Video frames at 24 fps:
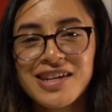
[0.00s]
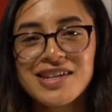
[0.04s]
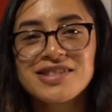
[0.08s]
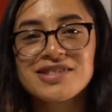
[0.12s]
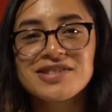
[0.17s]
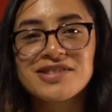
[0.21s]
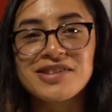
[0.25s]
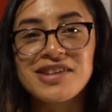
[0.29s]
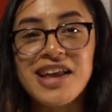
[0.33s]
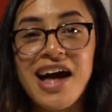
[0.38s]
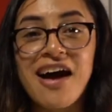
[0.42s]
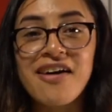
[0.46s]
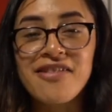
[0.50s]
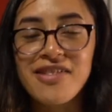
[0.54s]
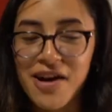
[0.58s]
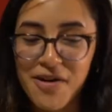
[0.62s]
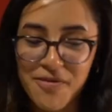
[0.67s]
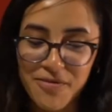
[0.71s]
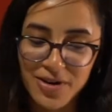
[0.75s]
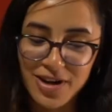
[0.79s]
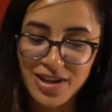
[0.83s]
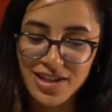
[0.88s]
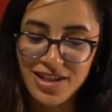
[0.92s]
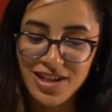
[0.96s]
So now
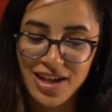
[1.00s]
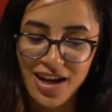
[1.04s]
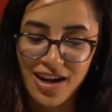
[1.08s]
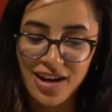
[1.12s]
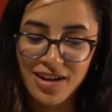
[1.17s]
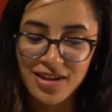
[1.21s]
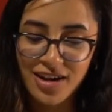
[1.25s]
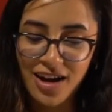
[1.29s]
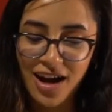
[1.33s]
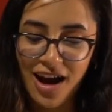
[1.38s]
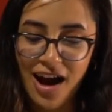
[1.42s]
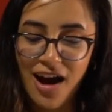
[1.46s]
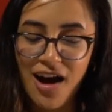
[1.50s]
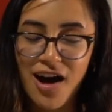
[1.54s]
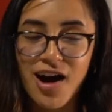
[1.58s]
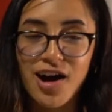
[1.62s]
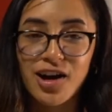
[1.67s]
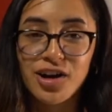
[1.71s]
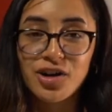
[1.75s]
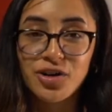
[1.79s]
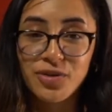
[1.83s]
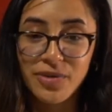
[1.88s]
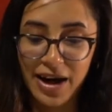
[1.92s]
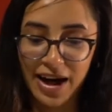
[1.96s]
that we're done
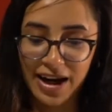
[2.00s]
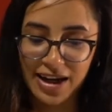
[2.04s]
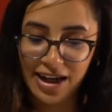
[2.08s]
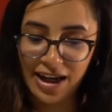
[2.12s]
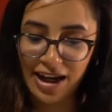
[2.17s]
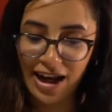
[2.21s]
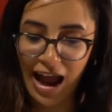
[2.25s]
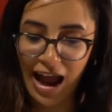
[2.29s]
creating